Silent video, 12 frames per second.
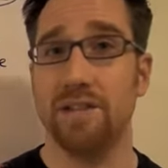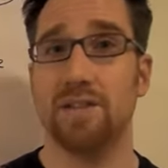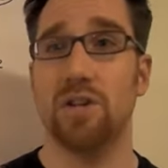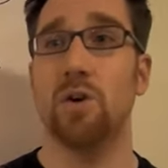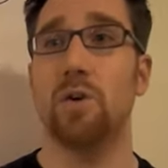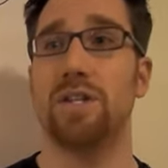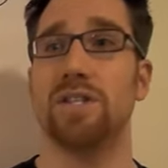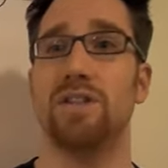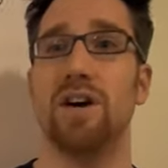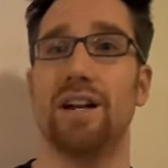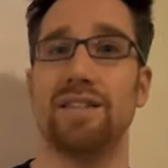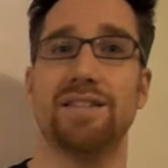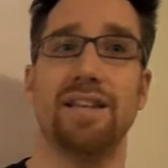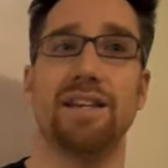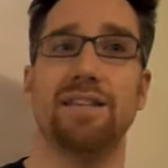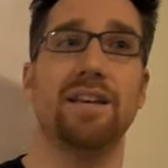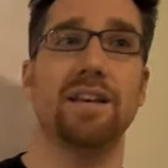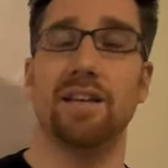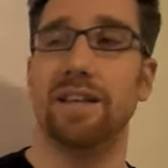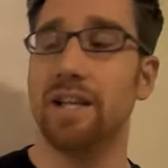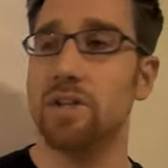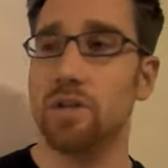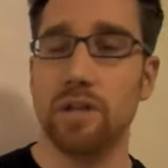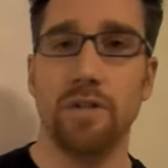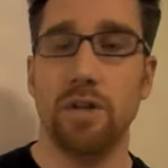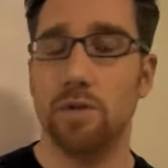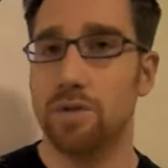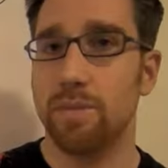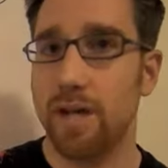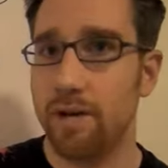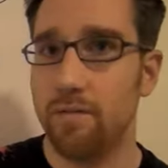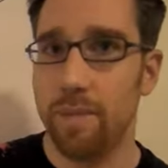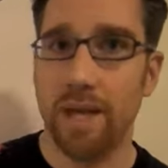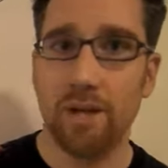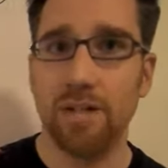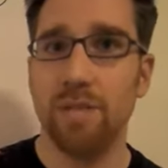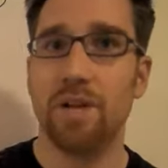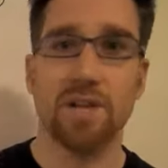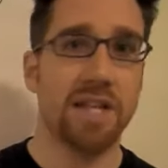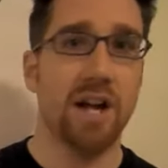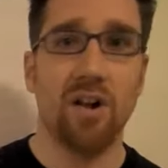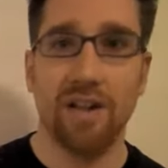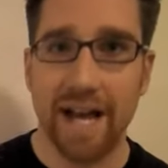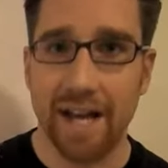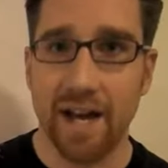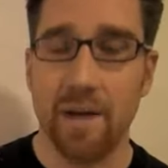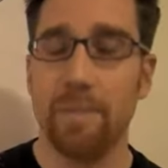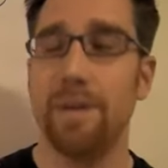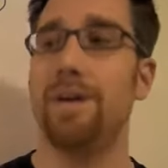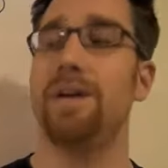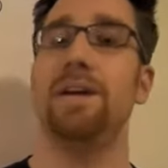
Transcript: So it's not that the links are giving you some kind of penalty because they all add up.